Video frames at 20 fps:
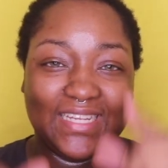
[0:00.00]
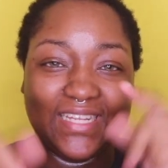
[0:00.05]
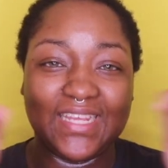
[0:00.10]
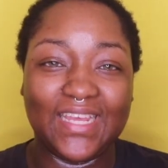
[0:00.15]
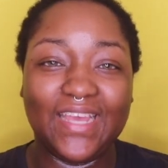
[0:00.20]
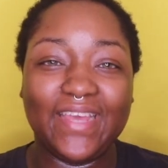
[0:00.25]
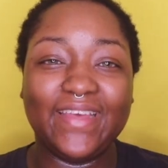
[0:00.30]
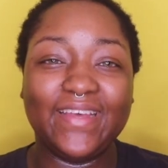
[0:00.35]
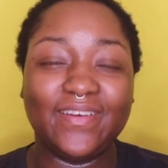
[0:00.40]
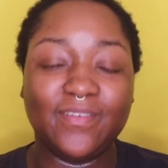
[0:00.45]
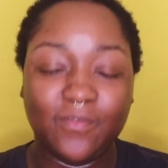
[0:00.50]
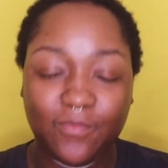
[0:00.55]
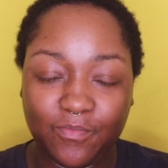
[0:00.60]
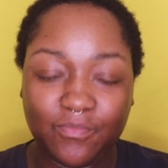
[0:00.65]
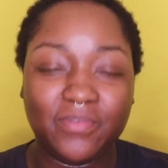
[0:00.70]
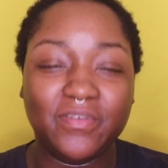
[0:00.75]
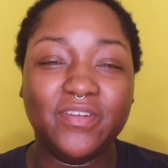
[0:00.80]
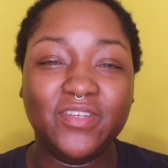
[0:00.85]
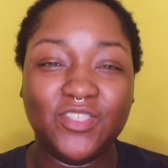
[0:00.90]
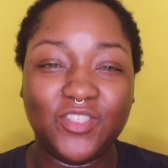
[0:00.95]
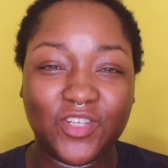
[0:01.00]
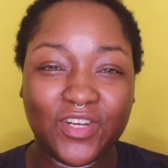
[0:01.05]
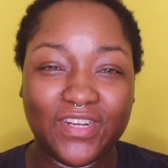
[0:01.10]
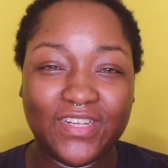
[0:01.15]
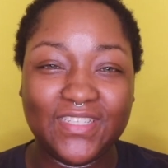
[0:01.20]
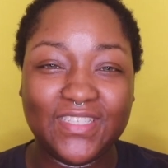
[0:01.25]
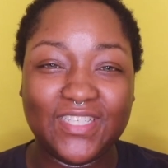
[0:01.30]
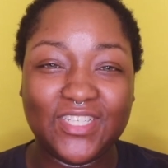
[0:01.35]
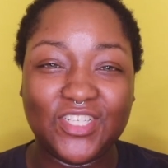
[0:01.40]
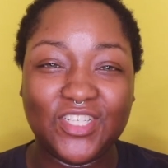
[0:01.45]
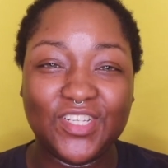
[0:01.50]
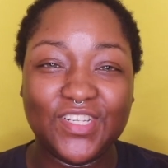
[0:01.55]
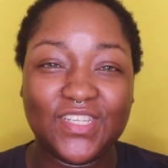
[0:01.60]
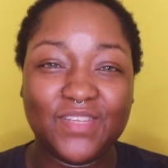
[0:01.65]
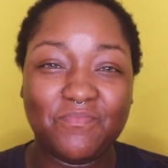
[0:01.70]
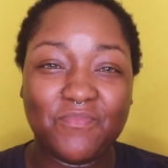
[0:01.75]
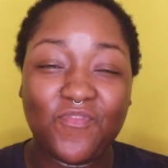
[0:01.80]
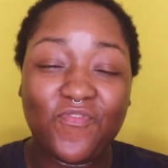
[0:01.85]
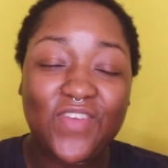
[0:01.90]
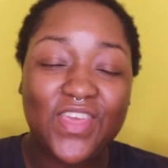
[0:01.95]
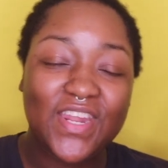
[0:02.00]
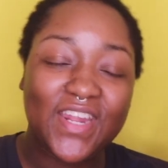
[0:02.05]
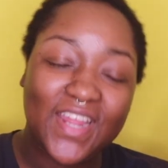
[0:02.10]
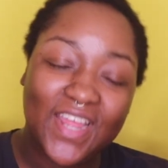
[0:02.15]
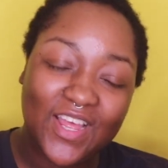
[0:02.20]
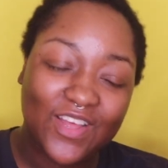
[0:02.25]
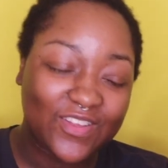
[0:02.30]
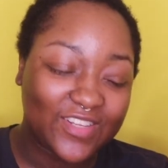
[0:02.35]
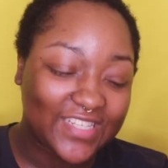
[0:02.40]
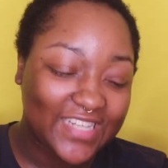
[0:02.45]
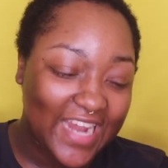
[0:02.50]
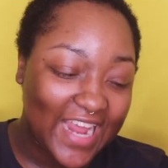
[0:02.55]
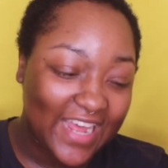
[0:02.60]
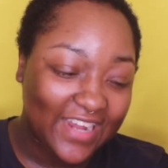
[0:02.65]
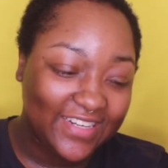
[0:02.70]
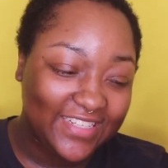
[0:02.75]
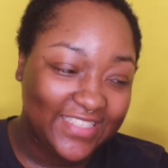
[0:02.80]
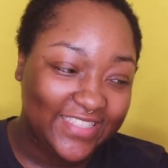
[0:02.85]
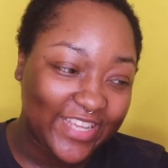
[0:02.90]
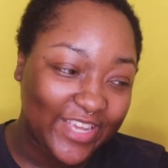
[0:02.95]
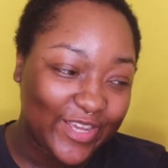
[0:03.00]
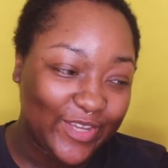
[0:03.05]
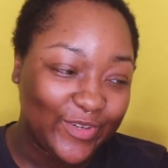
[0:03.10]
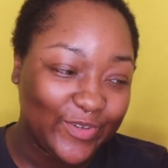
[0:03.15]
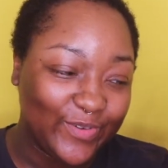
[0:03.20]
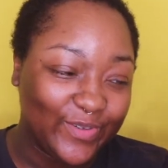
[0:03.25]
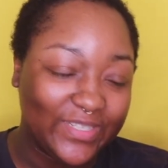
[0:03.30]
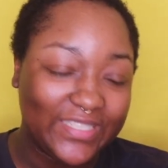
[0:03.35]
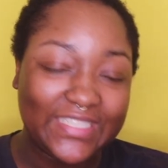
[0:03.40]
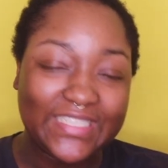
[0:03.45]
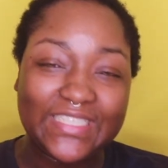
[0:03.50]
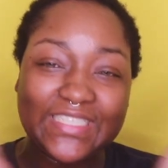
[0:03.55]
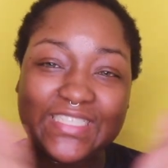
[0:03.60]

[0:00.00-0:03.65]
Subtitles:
Yeah, putting transitions in videos now too.